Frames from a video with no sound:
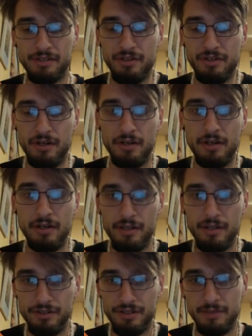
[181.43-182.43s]
are
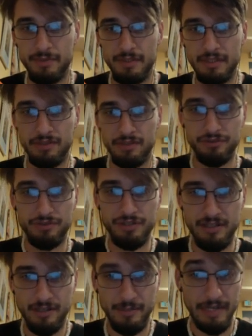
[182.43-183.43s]
there's going to be
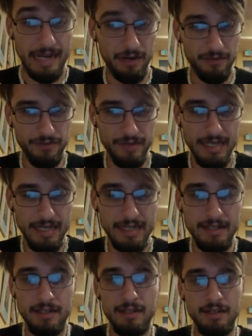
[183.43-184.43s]
solutions coming out for that.
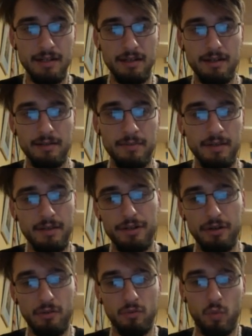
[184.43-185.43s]

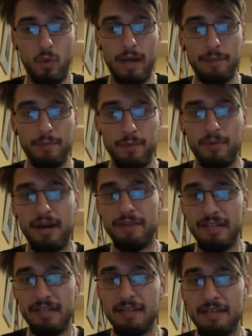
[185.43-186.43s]
Wipe a
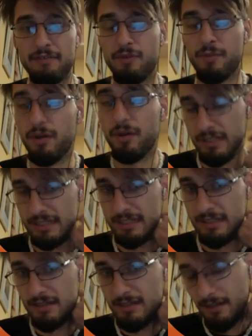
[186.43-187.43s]
private key
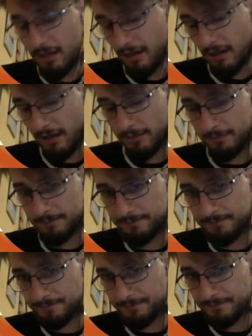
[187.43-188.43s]
remotely,
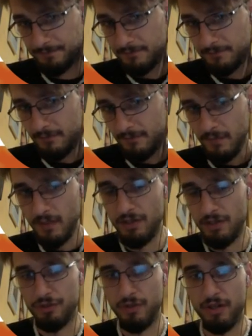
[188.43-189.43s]

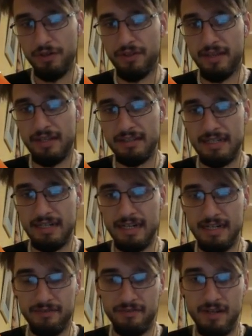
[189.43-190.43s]
do other things that
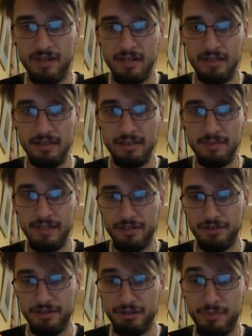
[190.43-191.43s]
kind of limit
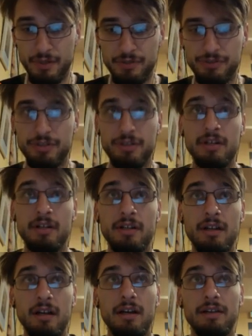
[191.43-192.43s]
your exposure
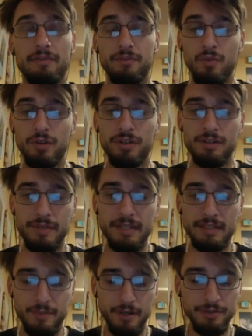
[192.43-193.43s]
if you were to be
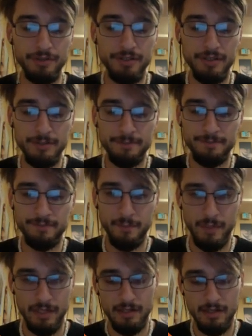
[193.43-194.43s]
exposed. But